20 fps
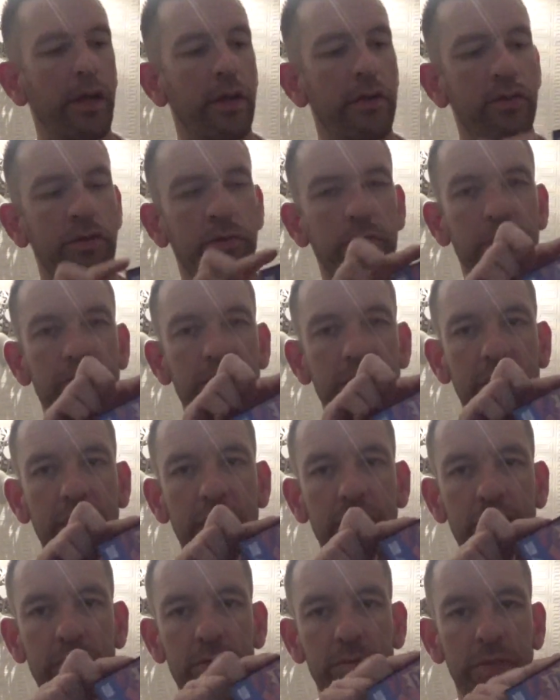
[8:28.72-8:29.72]
Just
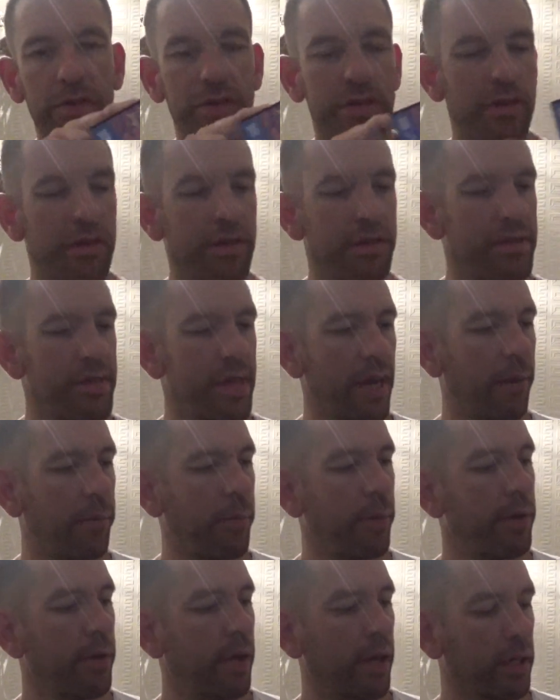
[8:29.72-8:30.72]
missing the tab,
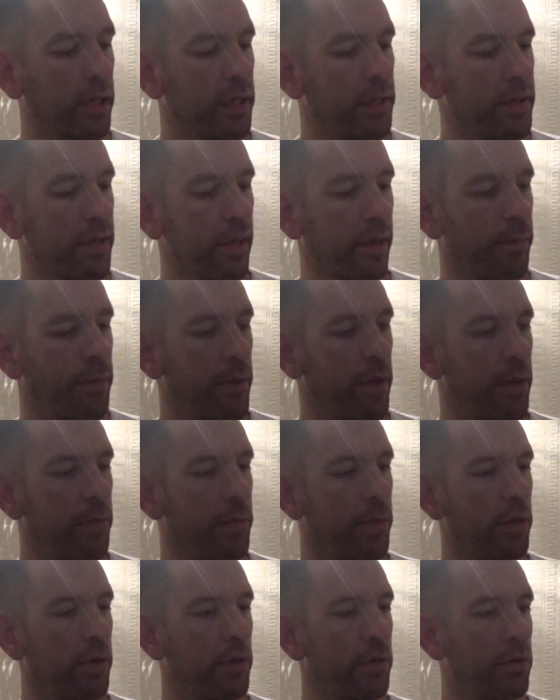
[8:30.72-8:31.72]
hanging tab there,
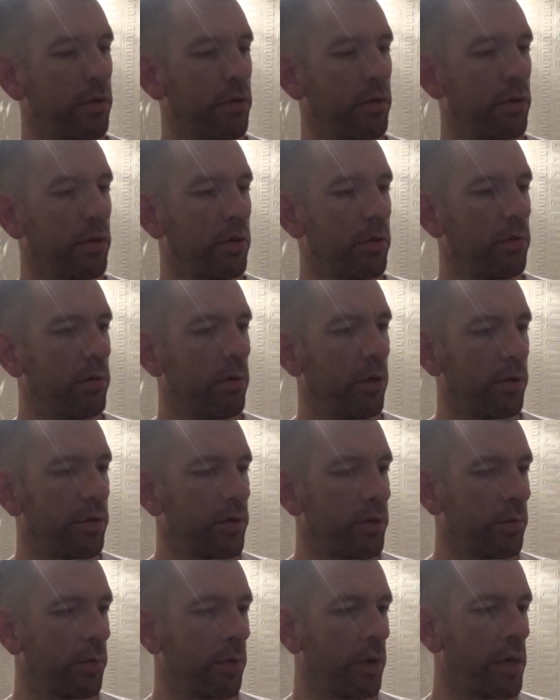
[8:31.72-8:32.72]
but not
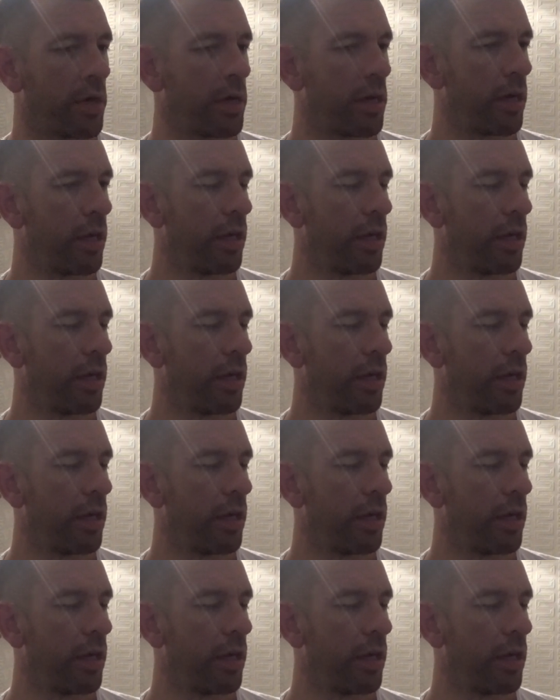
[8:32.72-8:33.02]
to worry.